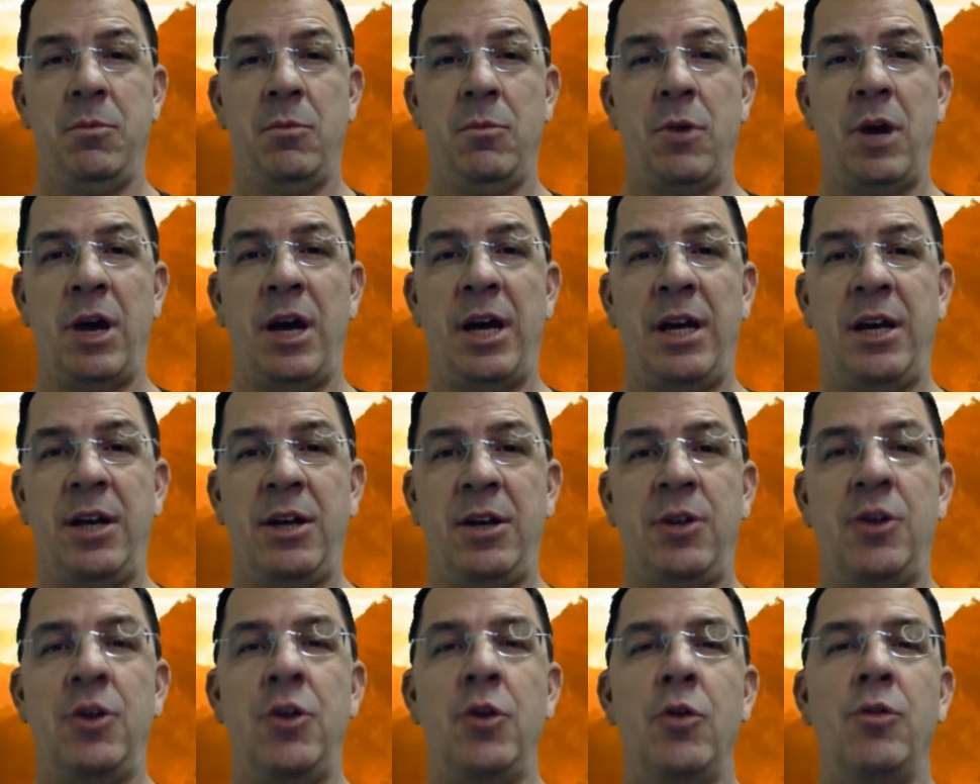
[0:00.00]
right?
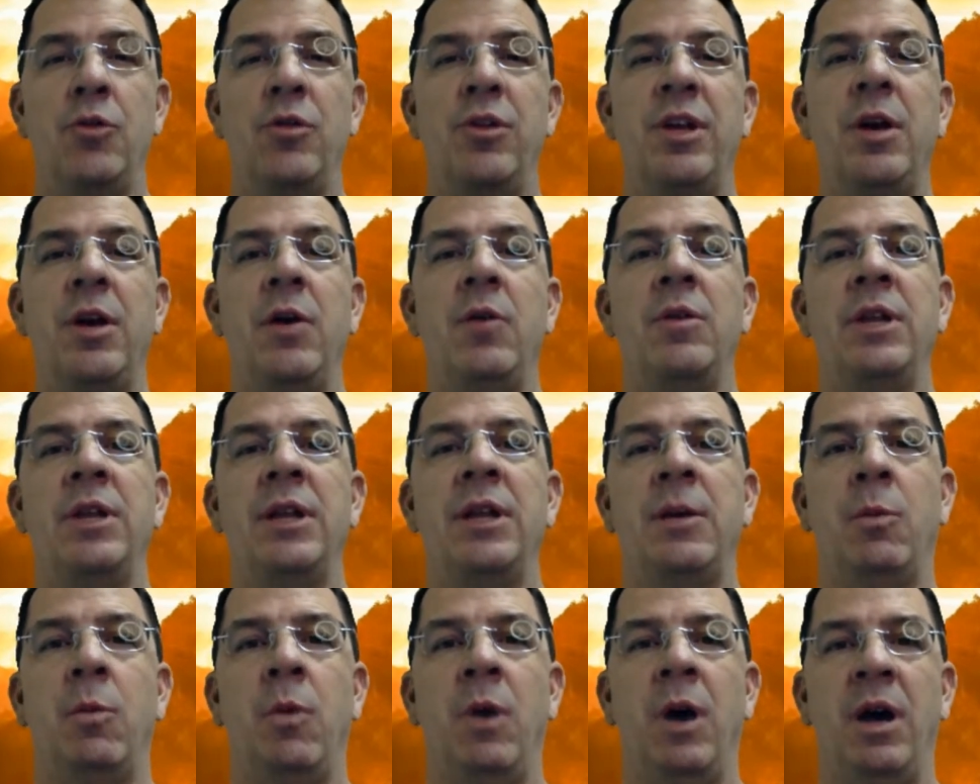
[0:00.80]
You're the
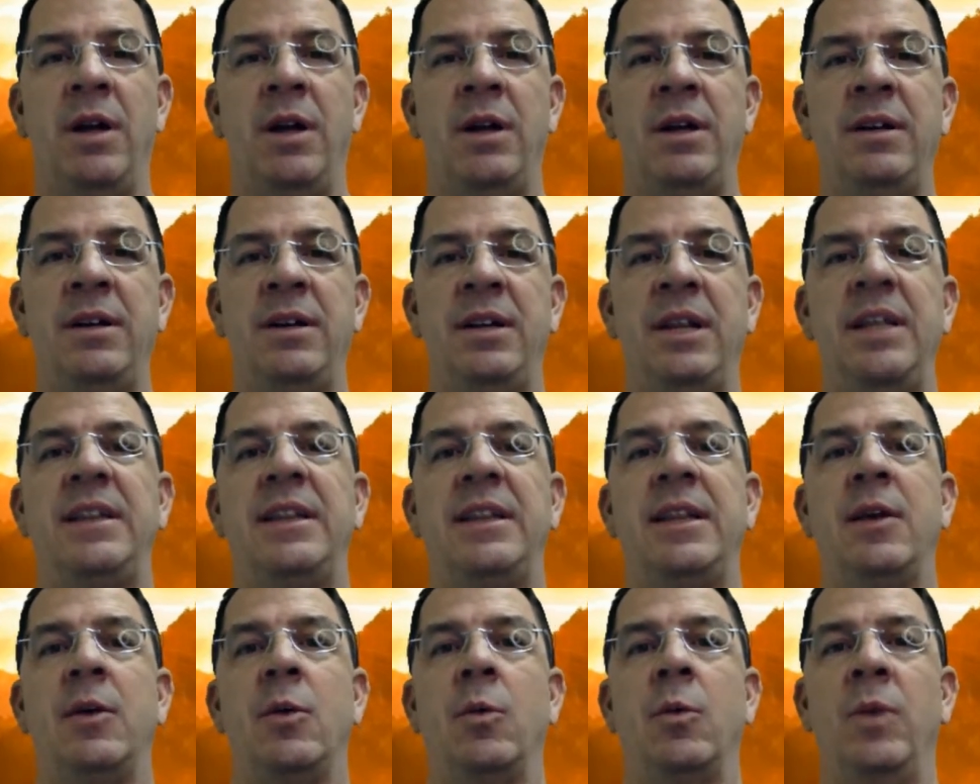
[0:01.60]
only one
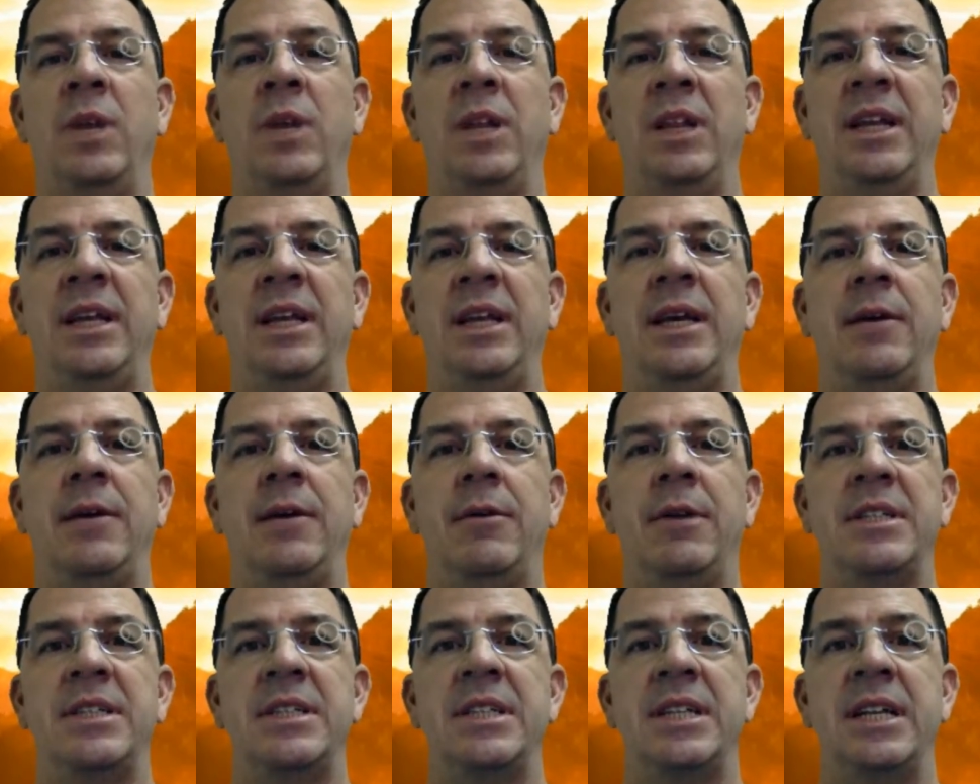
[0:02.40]
that they're really
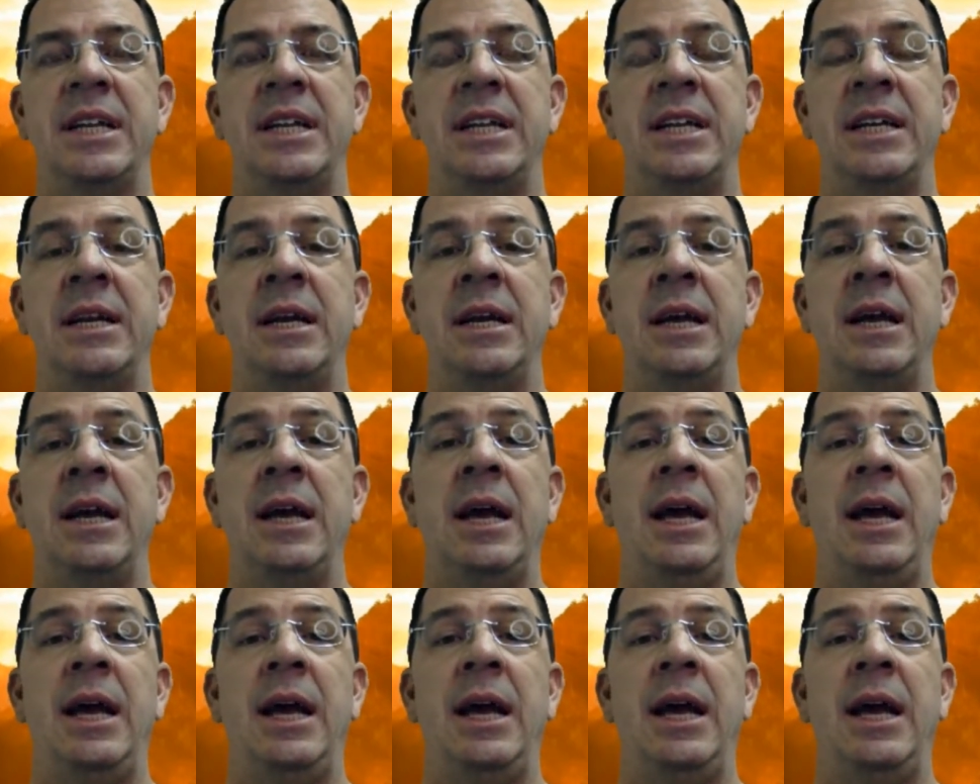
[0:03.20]
interested in.